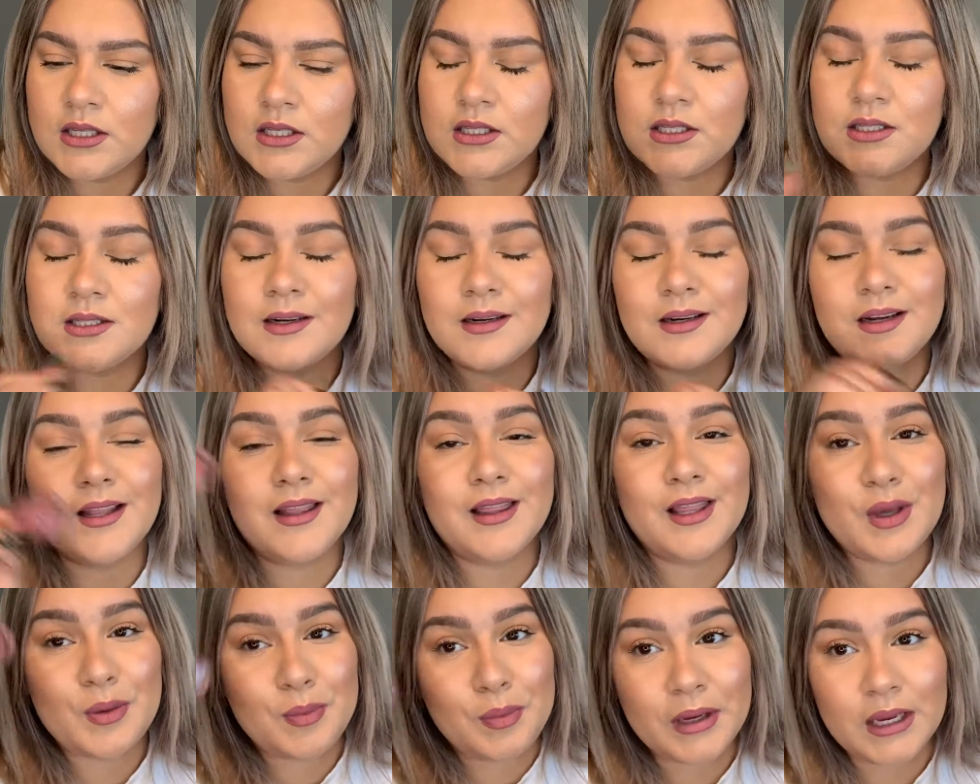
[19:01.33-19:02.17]
Stunna
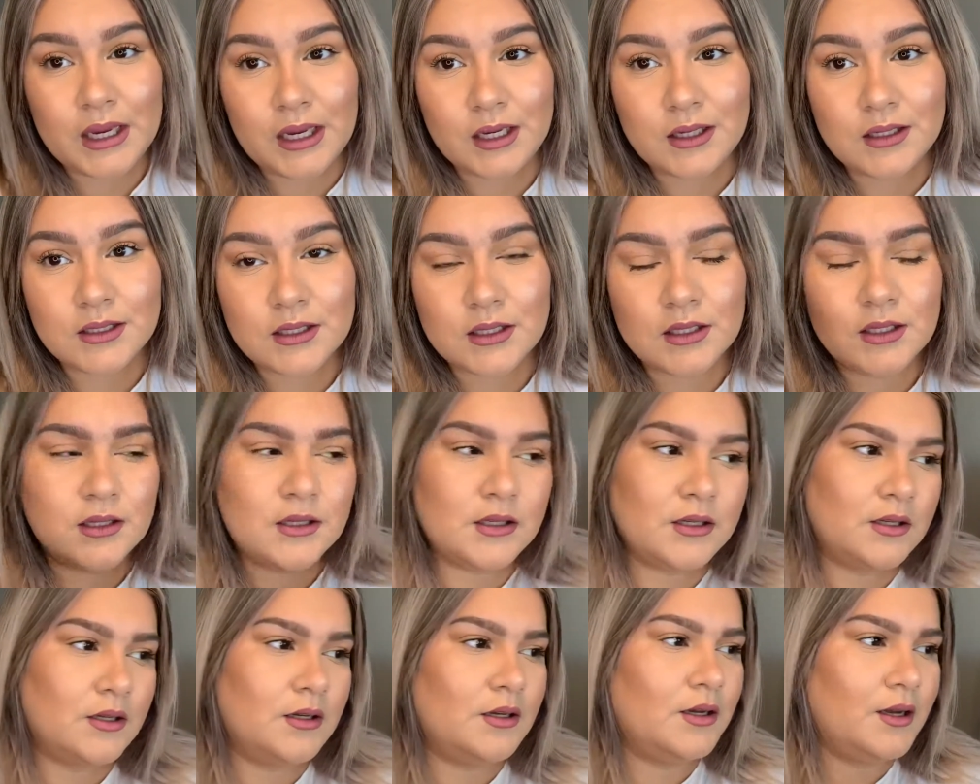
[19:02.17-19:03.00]
lip paint.
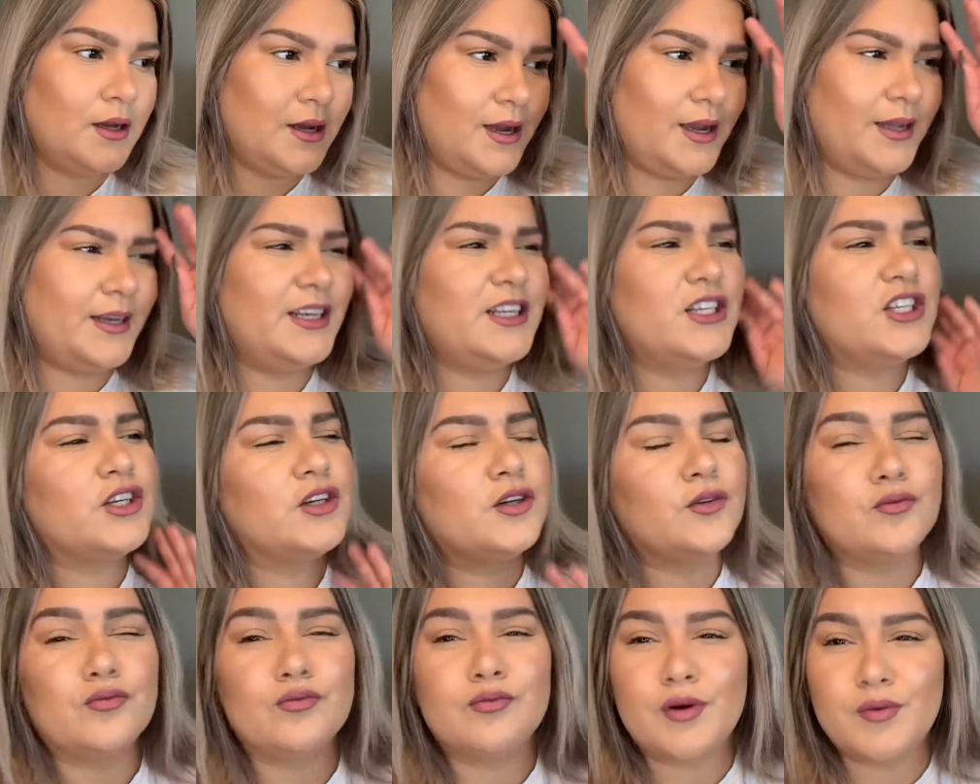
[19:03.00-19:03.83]
I need
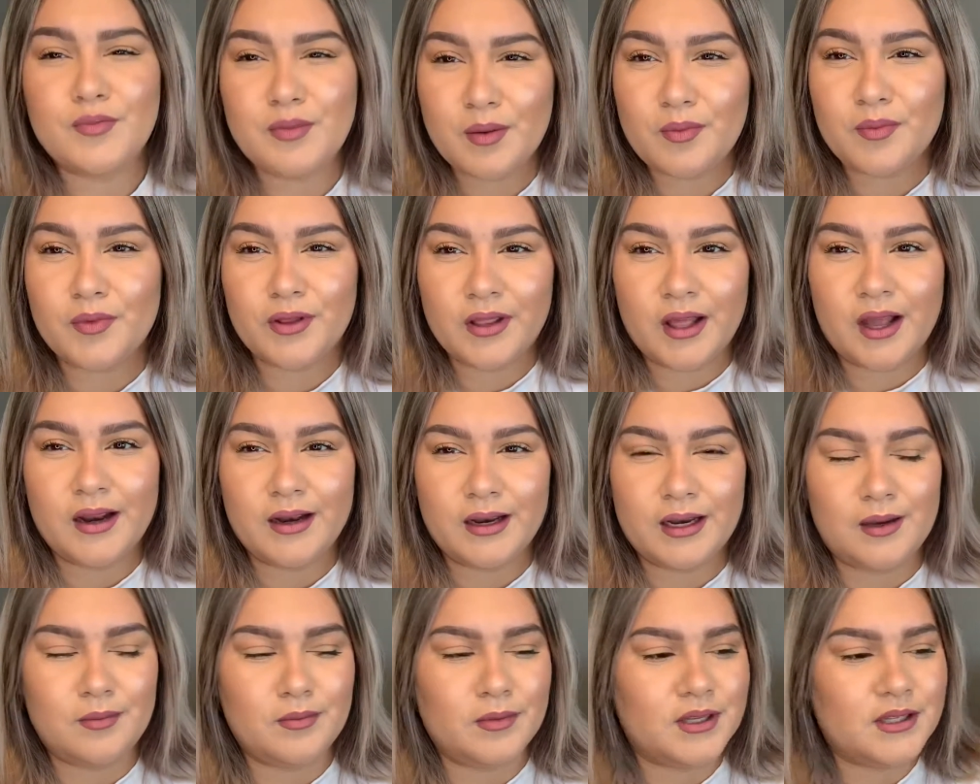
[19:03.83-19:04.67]
to remember that
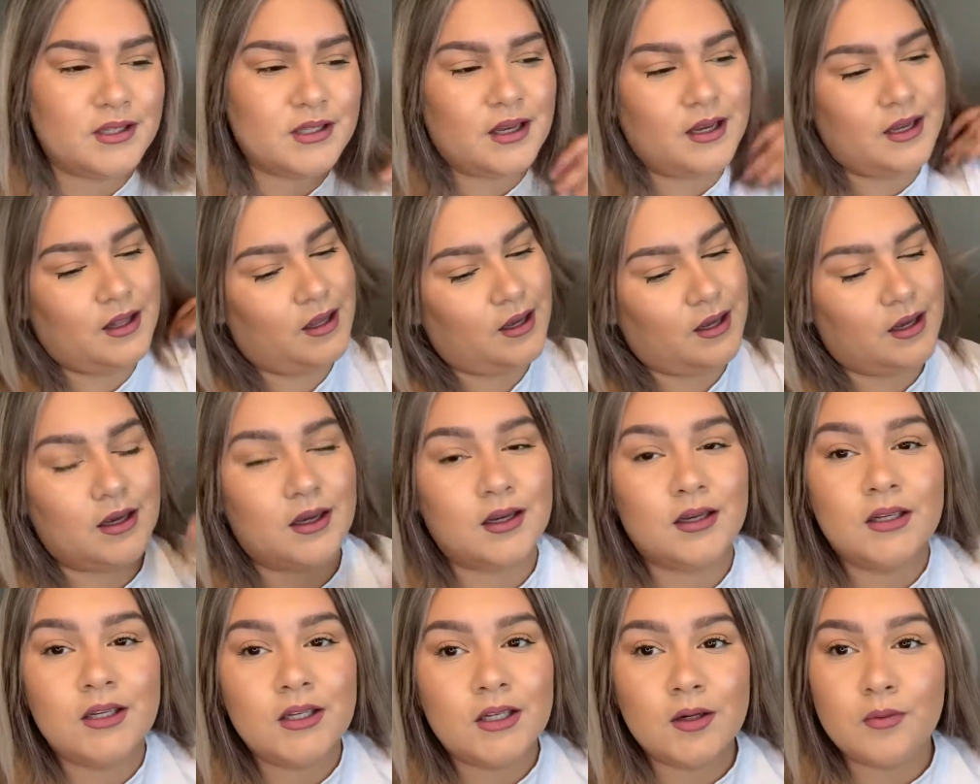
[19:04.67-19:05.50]
name because I like
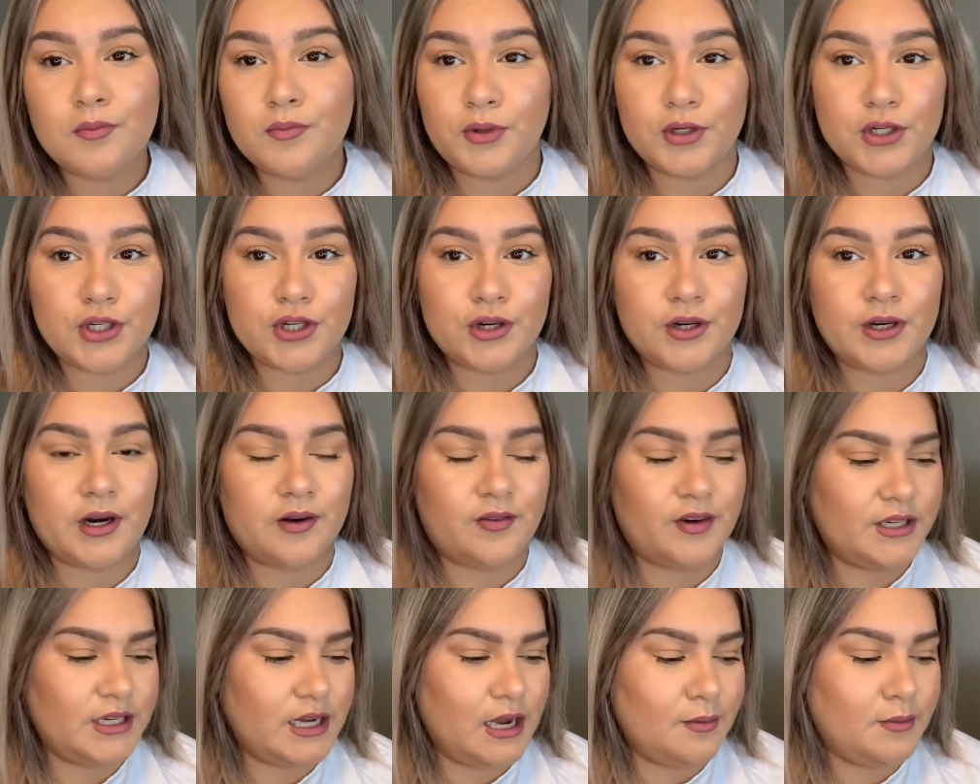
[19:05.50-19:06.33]
butcher it
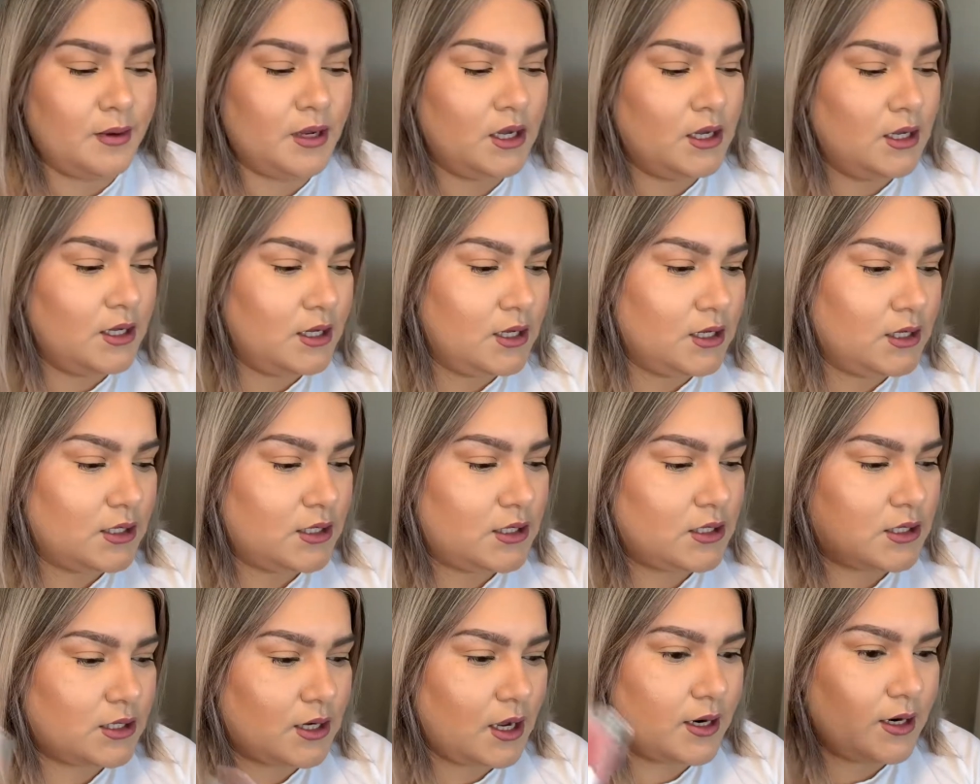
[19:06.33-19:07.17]
every time.
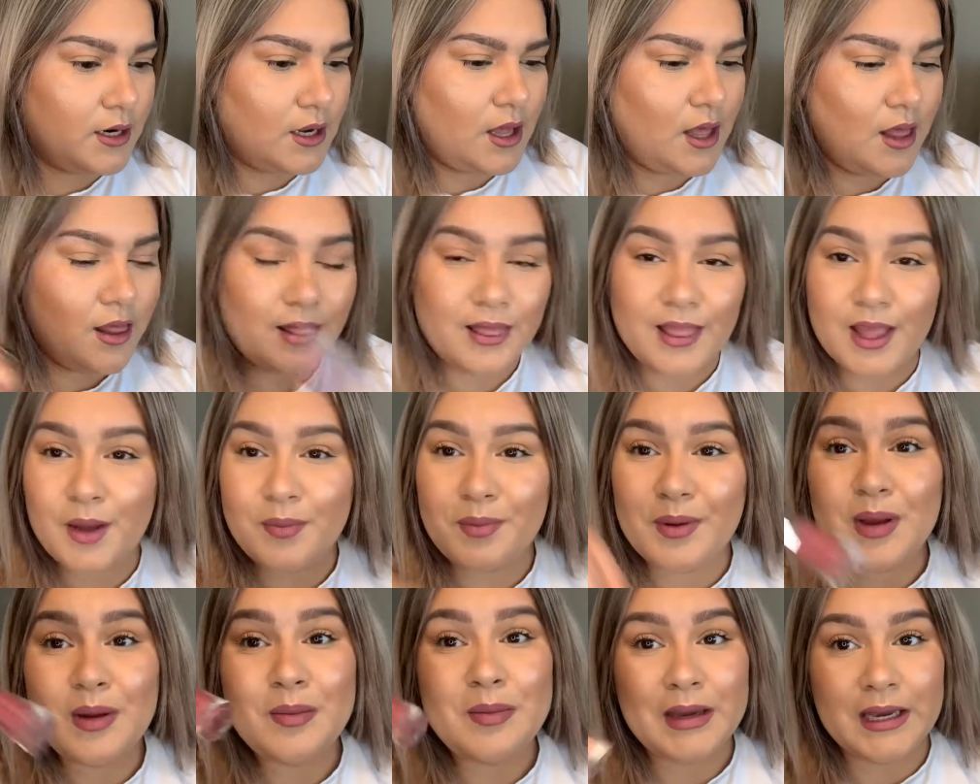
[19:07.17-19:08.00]
Stunna
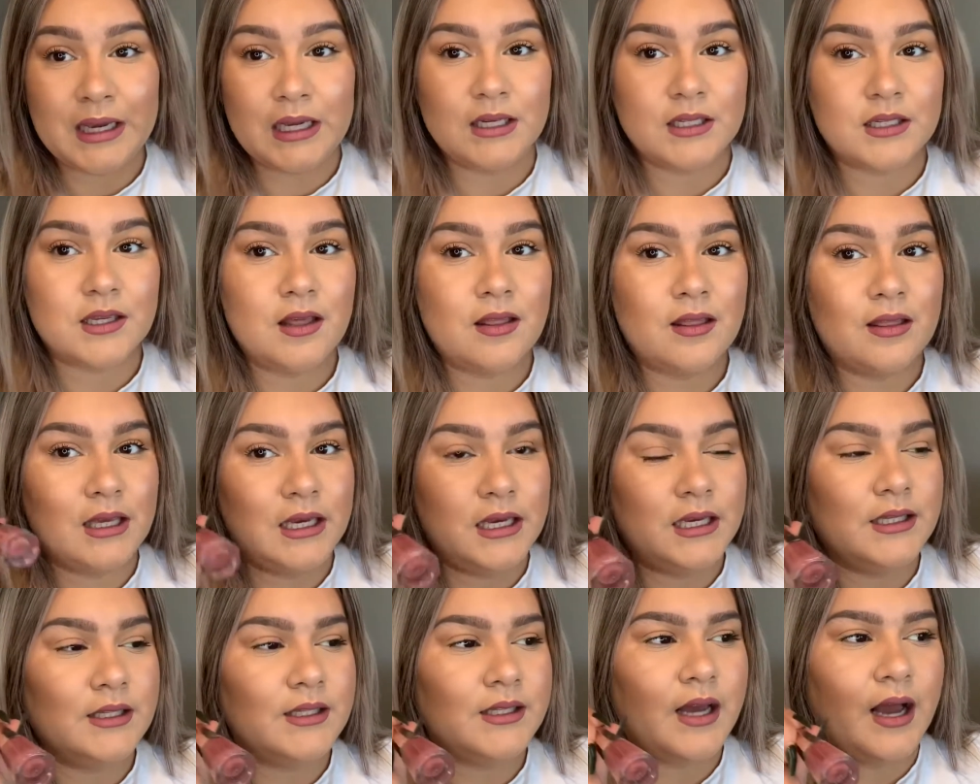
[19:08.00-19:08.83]
lip paint.
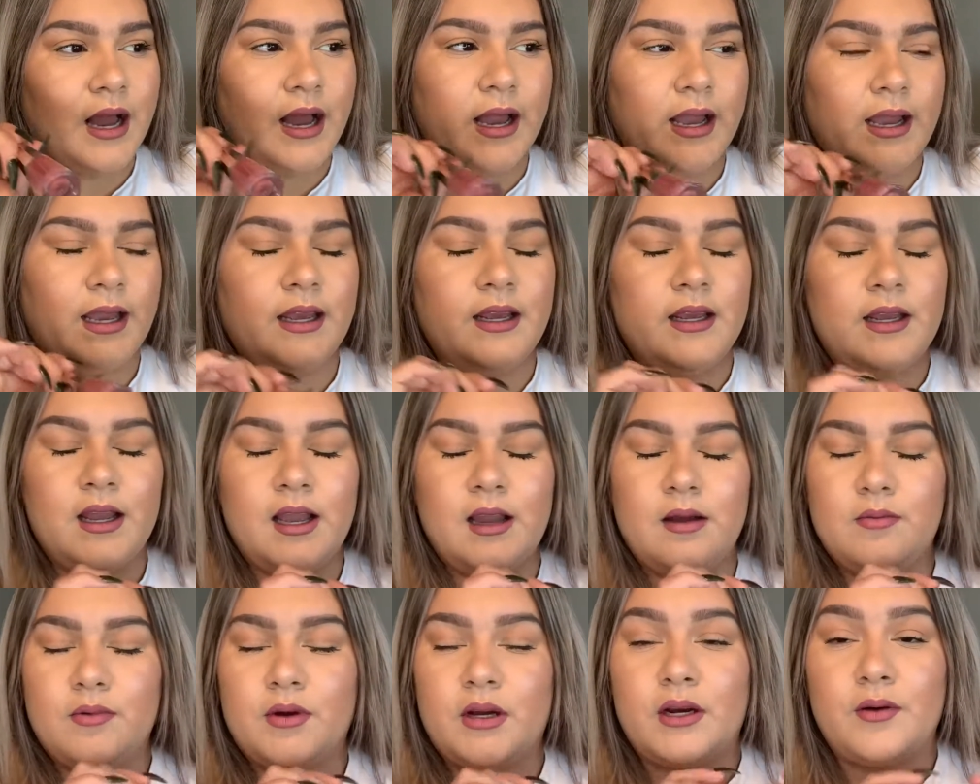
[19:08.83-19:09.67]
These I
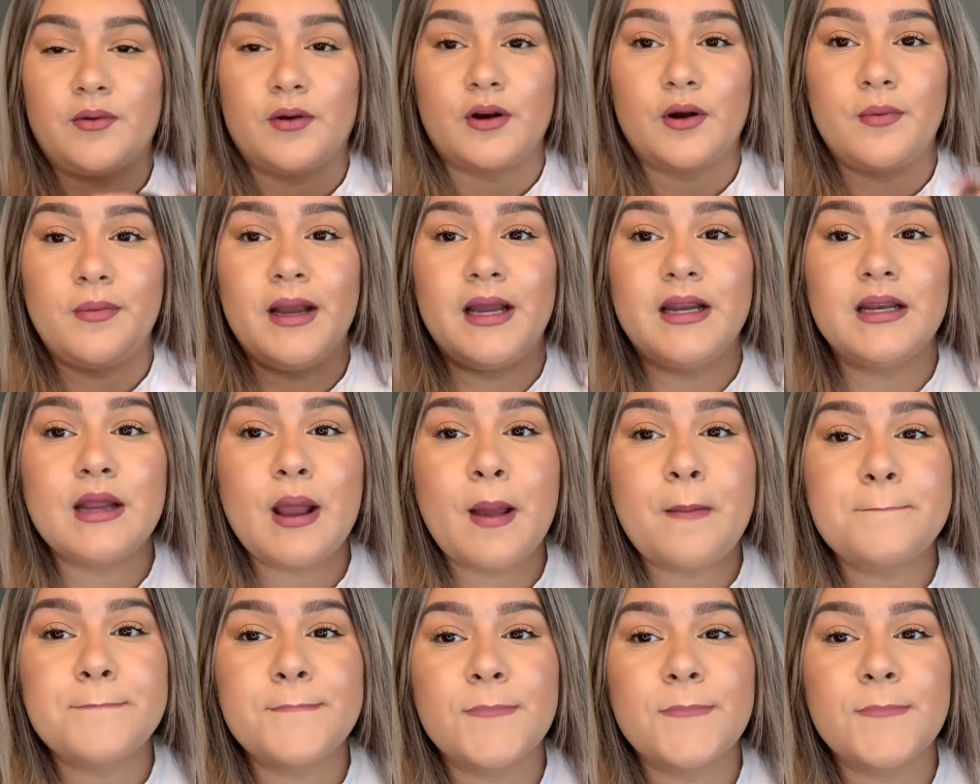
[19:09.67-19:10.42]
am gonna recommend.